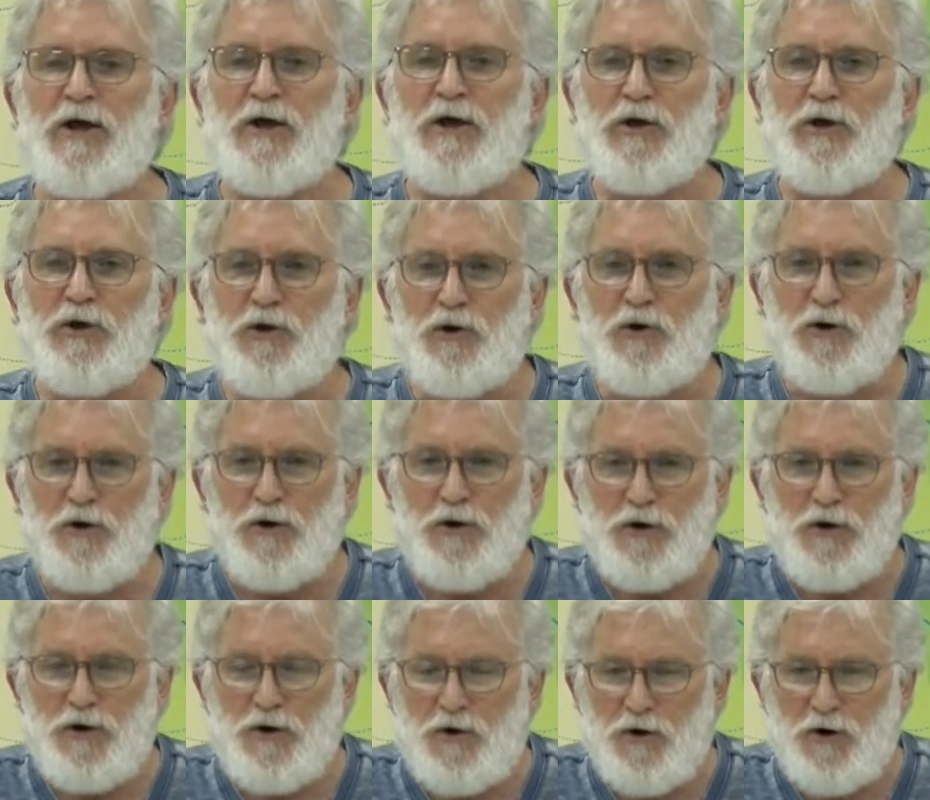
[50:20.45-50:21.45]

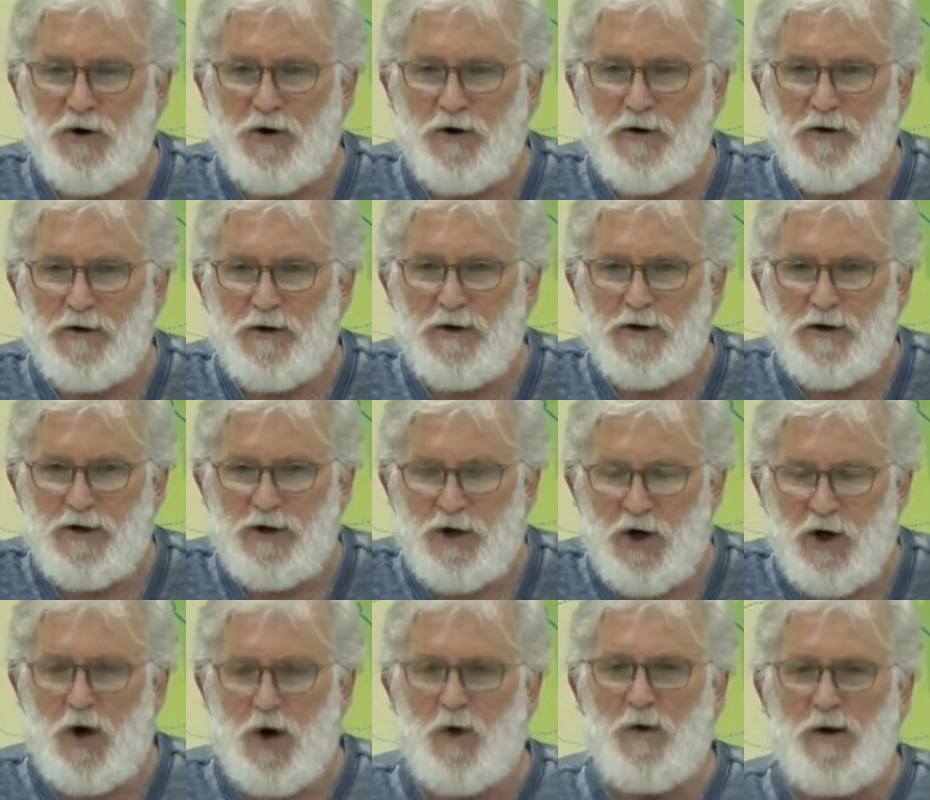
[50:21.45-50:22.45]
You're
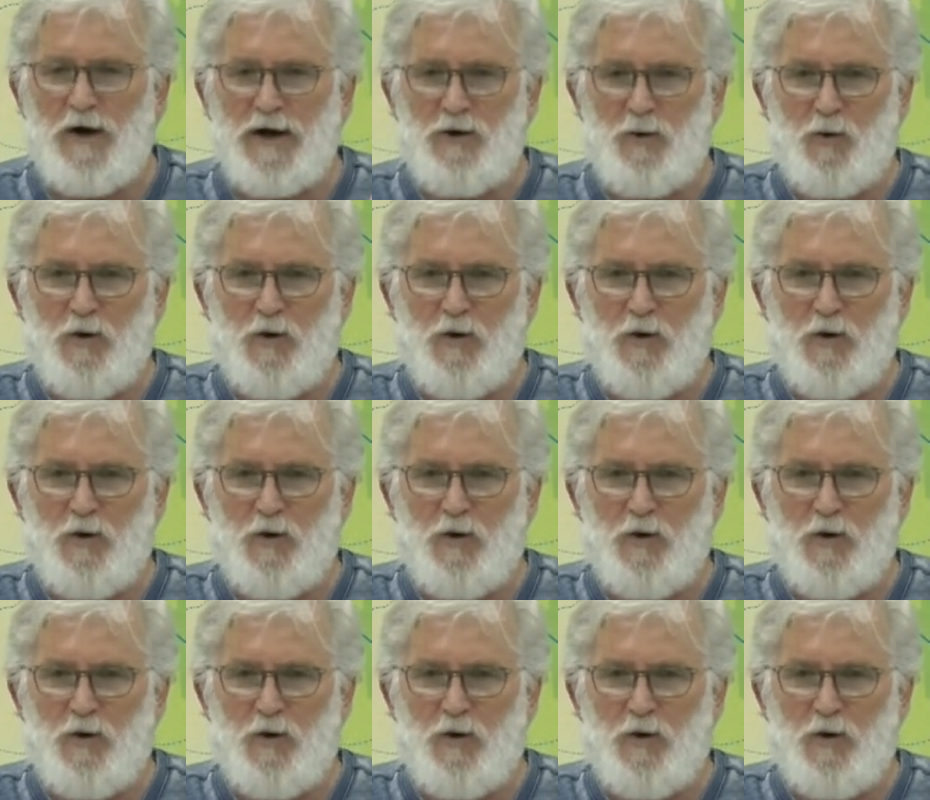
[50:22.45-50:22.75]
going